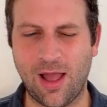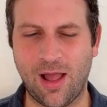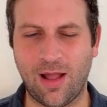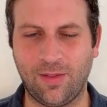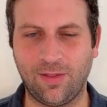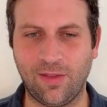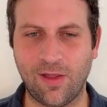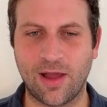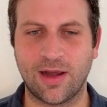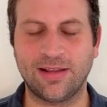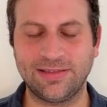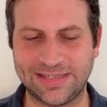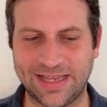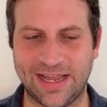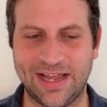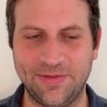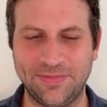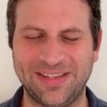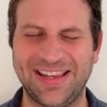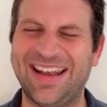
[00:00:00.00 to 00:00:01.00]
A lot of
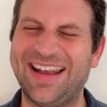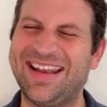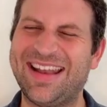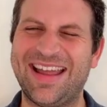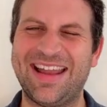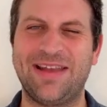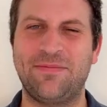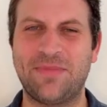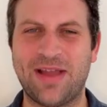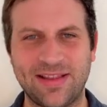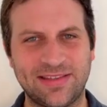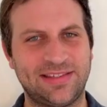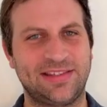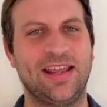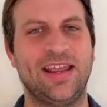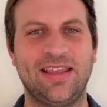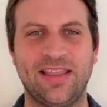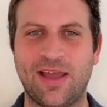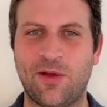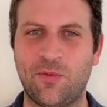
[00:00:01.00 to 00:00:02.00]
times, and I'm not
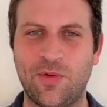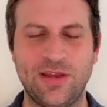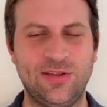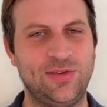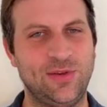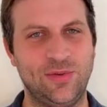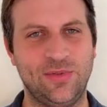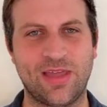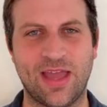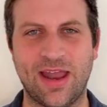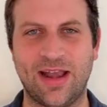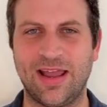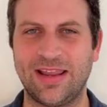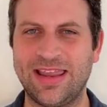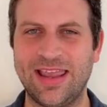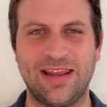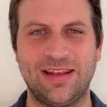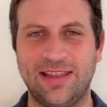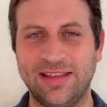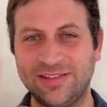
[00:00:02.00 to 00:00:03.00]
saying that we do that.
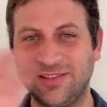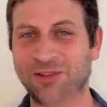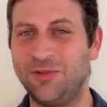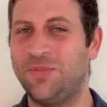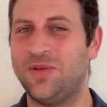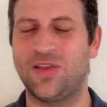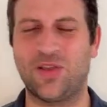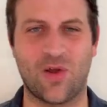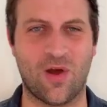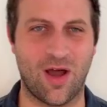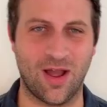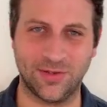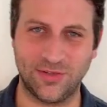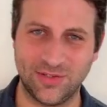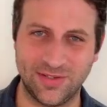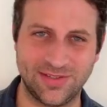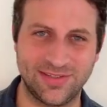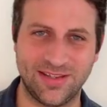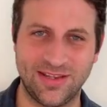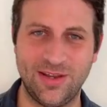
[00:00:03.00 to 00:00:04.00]
Again, this could be
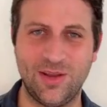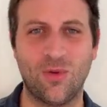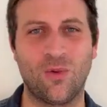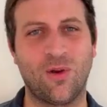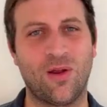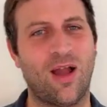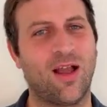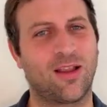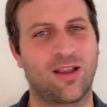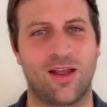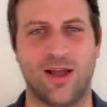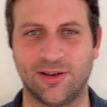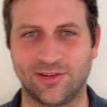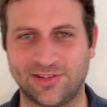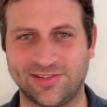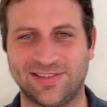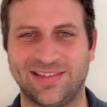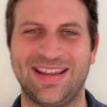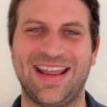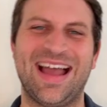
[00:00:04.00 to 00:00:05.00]
consciously or
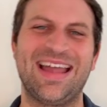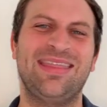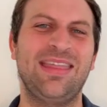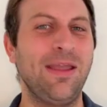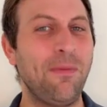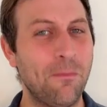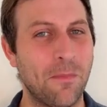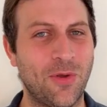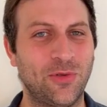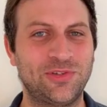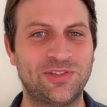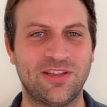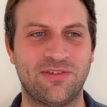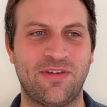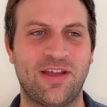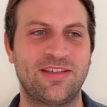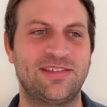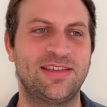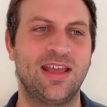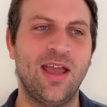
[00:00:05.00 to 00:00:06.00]
unconsciously. I think most
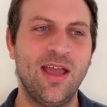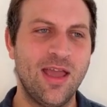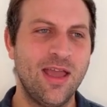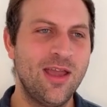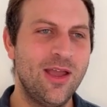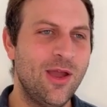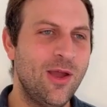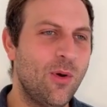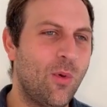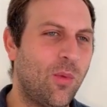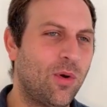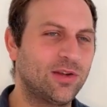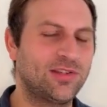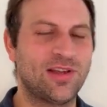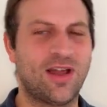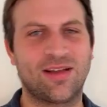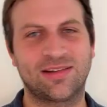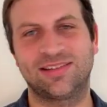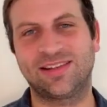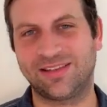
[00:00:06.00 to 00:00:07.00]
of us, we're
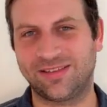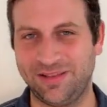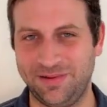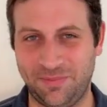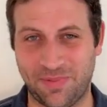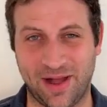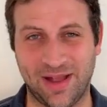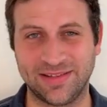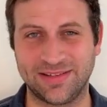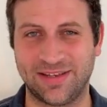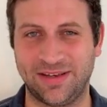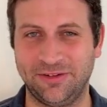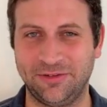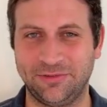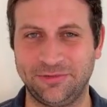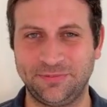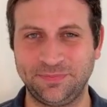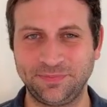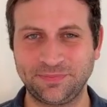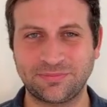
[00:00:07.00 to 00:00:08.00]
toxically
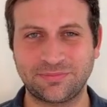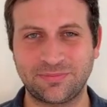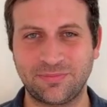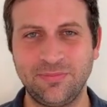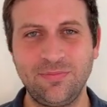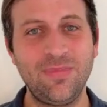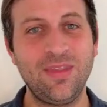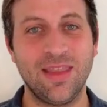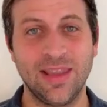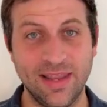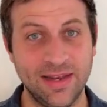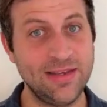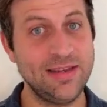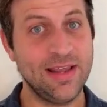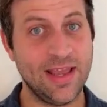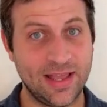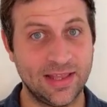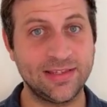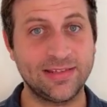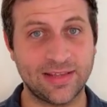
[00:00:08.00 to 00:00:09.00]
positive. And
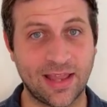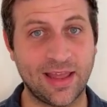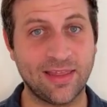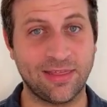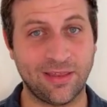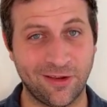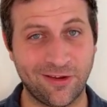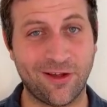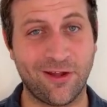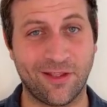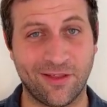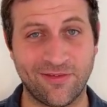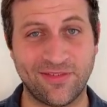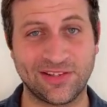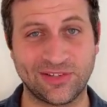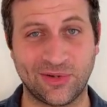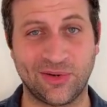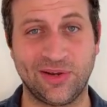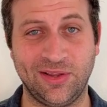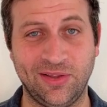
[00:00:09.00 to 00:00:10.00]
yes, I think all of
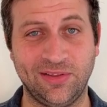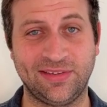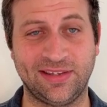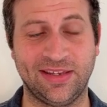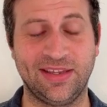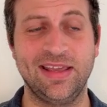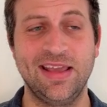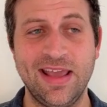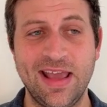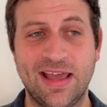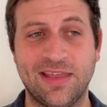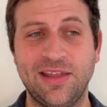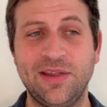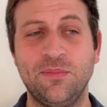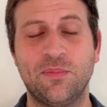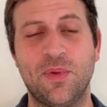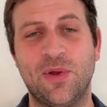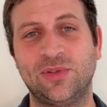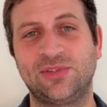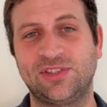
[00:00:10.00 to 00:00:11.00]
us are guilty. I
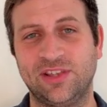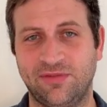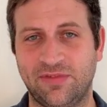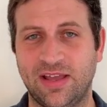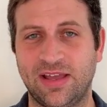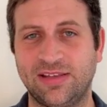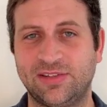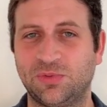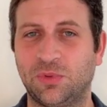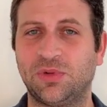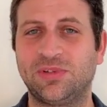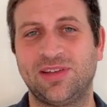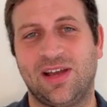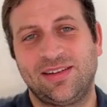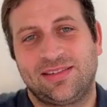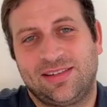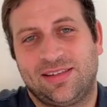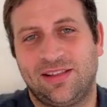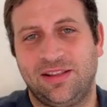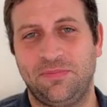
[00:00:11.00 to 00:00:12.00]
think most of us, we're
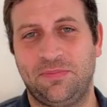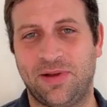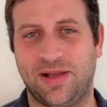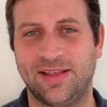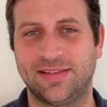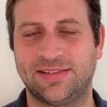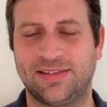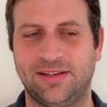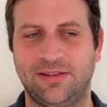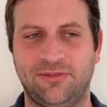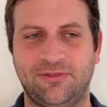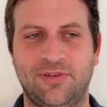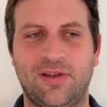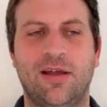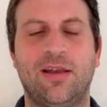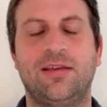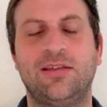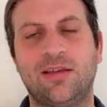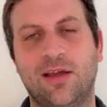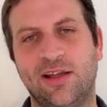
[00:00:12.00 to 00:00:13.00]
toxically positive
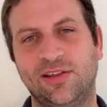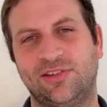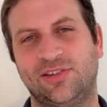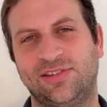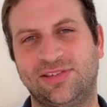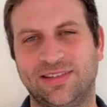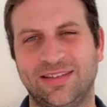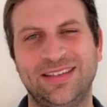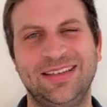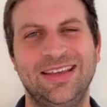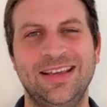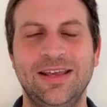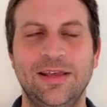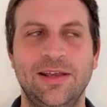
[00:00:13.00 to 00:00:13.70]
unconsciously.